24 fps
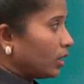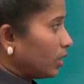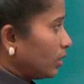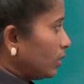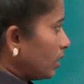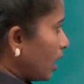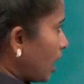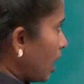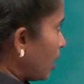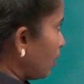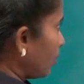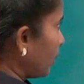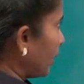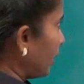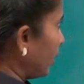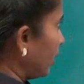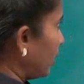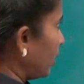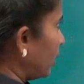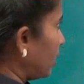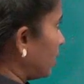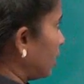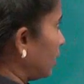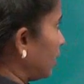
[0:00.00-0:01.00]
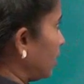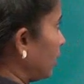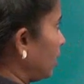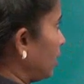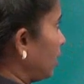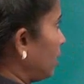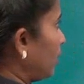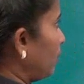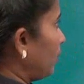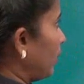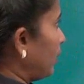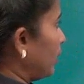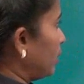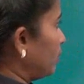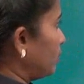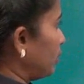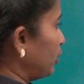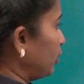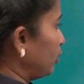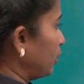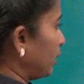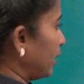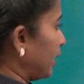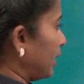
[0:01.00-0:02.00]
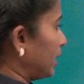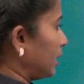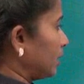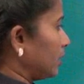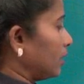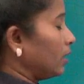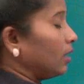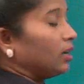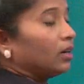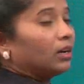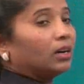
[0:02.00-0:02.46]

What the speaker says: Now here, whenever you get